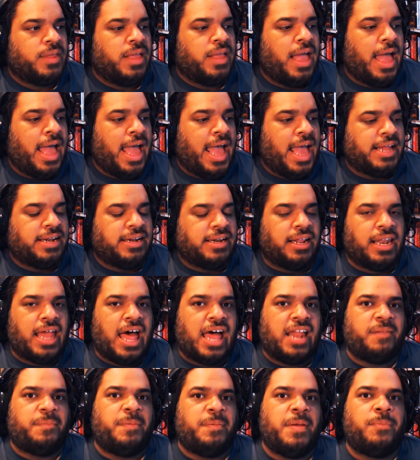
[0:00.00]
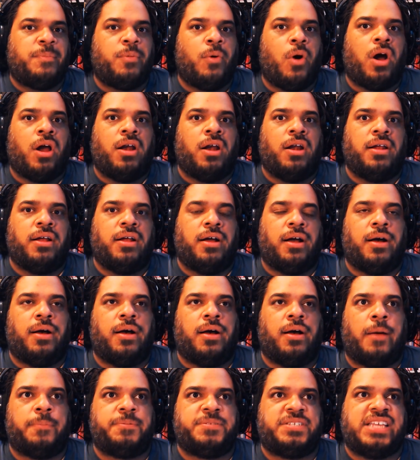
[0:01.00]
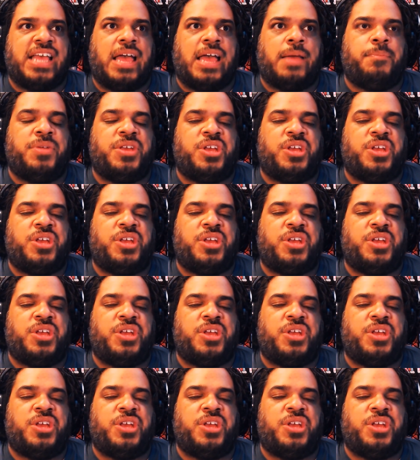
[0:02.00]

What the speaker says: And a lot of people are upset